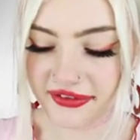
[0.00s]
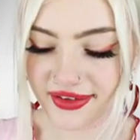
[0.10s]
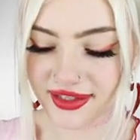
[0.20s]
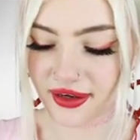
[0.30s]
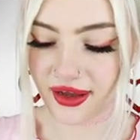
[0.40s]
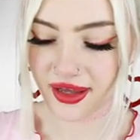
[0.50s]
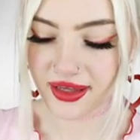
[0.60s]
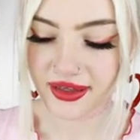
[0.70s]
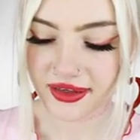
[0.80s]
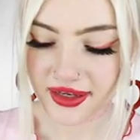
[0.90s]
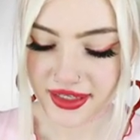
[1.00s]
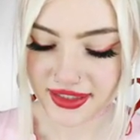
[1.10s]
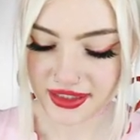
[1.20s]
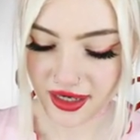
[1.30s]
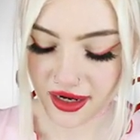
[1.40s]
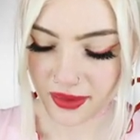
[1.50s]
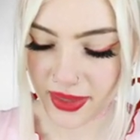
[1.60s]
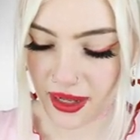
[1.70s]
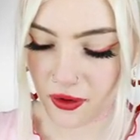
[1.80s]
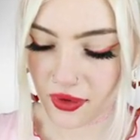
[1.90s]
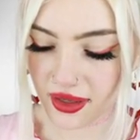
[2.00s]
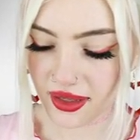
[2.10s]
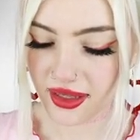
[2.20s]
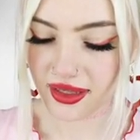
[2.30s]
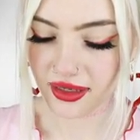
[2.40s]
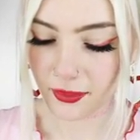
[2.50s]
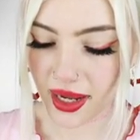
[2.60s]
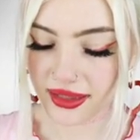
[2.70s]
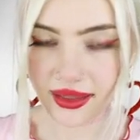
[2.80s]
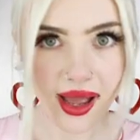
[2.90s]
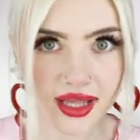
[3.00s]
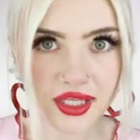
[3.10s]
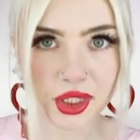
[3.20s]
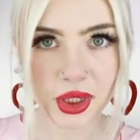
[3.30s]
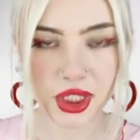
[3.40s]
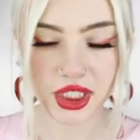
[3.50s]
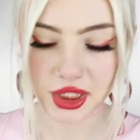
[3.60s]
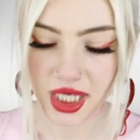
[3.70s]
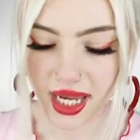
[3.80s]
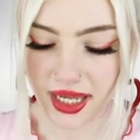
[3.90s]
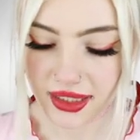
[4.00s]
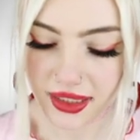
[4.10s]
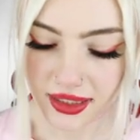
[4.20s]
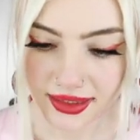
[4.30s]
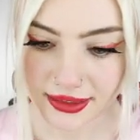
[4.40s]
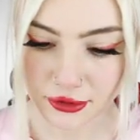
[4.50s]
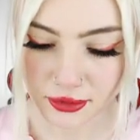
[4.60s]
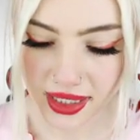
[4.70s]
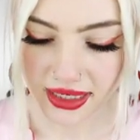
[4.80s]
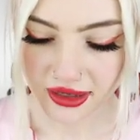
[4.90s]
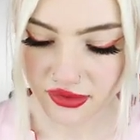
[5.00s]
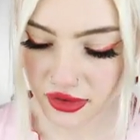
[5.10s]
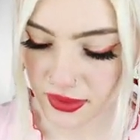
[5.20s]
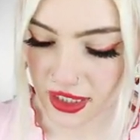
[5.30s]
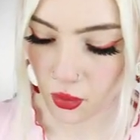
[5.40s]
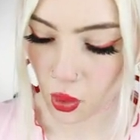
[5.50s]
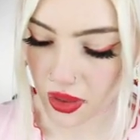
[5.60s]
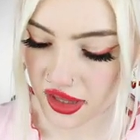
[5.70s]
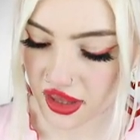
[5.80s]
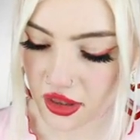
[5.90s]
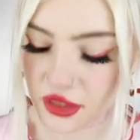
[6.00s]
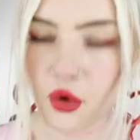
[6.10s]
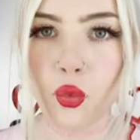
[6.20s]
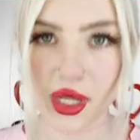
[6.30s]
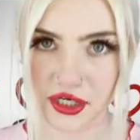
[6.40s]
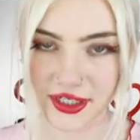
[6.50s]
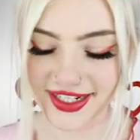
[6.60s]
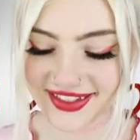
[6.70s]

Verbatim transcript: forgot to talk about in my last chit chat, do my nails with me, was the weather.